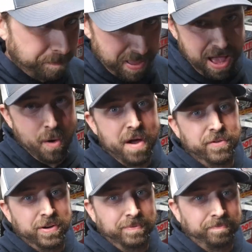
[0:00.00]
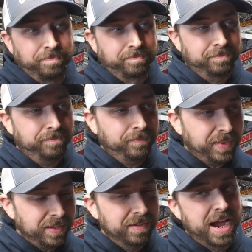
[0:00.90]
However,
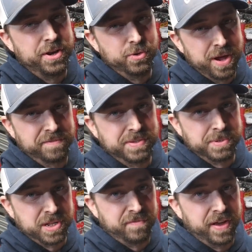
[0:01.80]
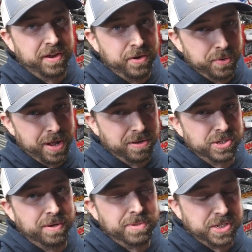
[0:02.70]
I do have some stuff I can do now,
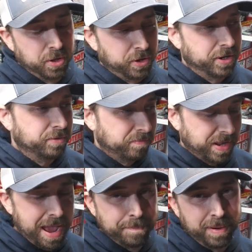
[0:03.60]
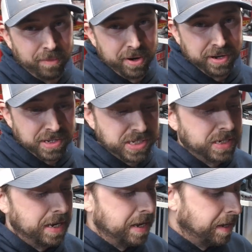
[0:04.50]
so I'm still gonna gap my rings.
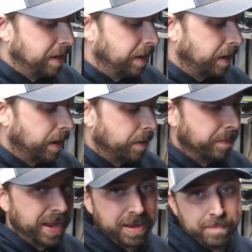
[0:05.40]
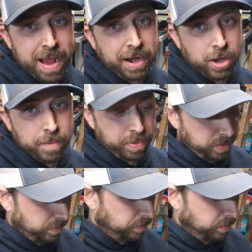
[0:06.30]
I can mock up.